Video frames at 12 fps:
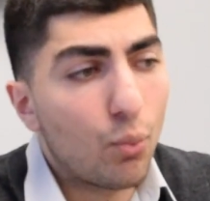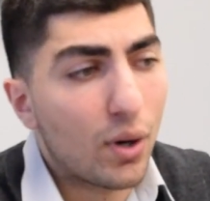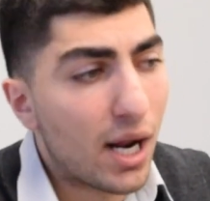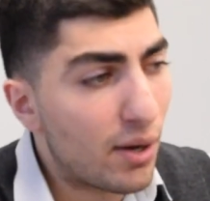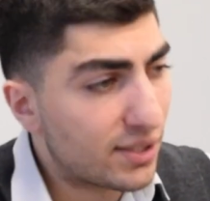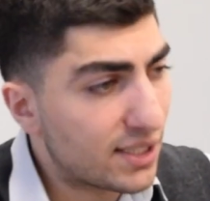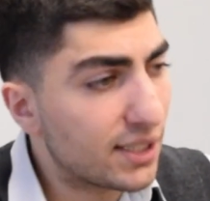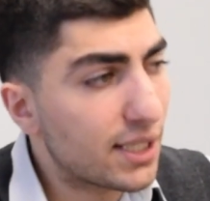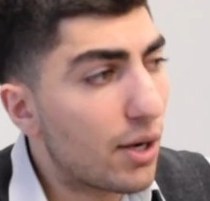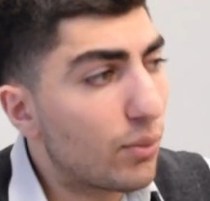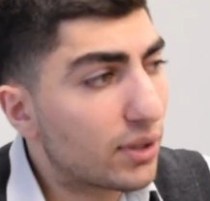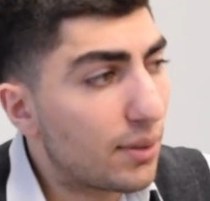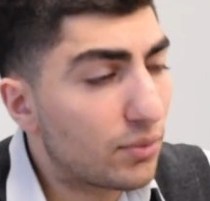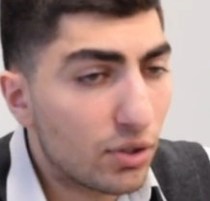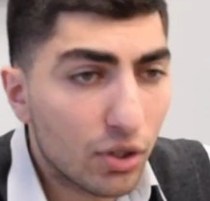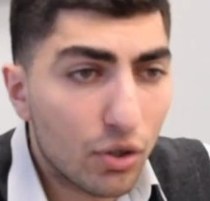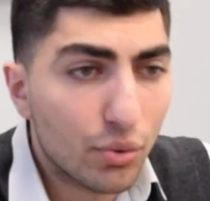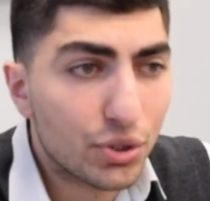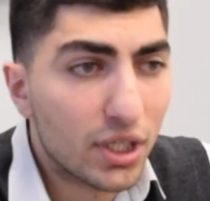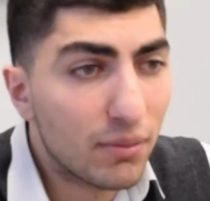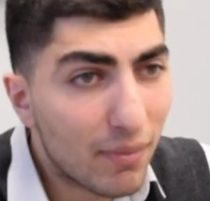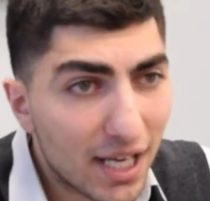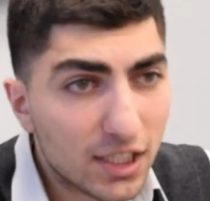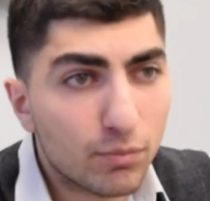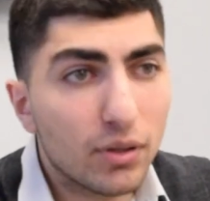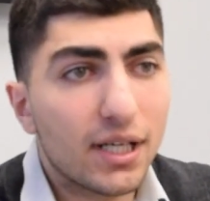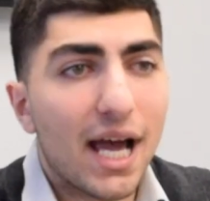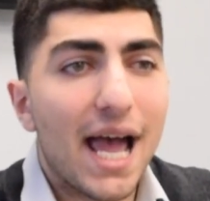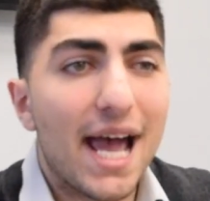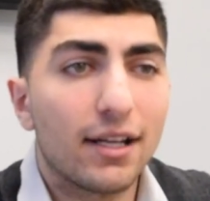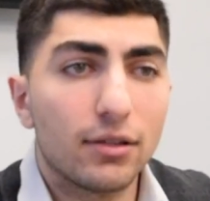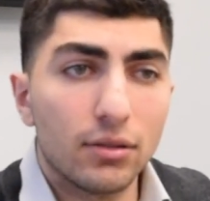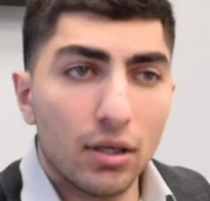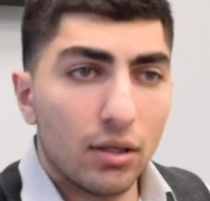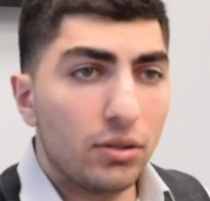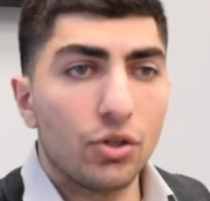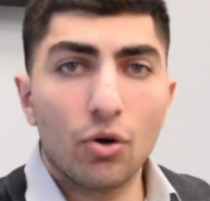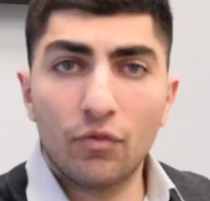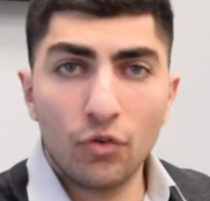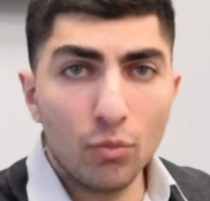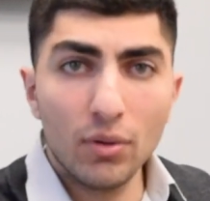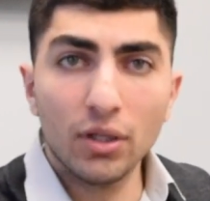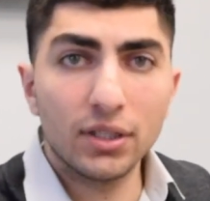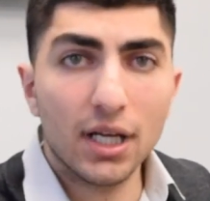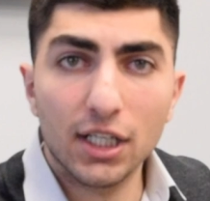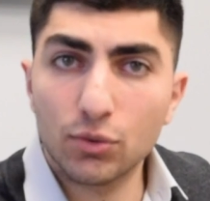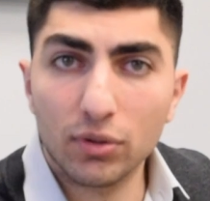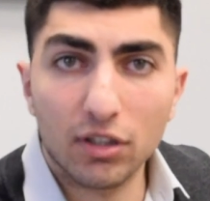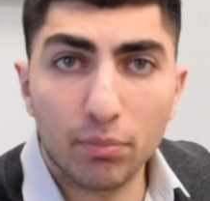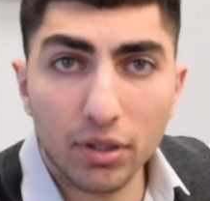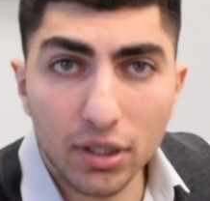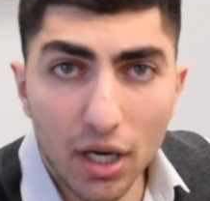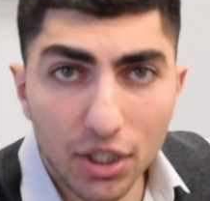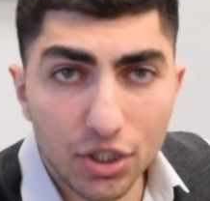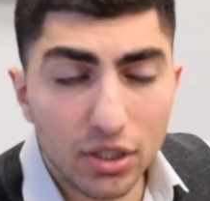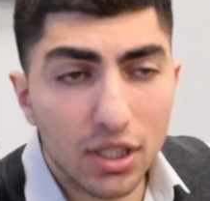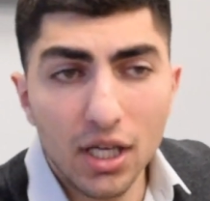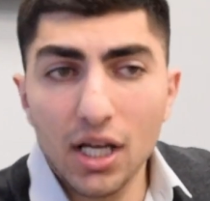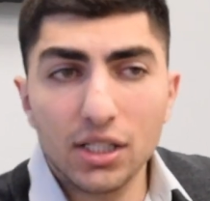When I sat down with them to negotiate my split, I had, a few $1 million worth of production.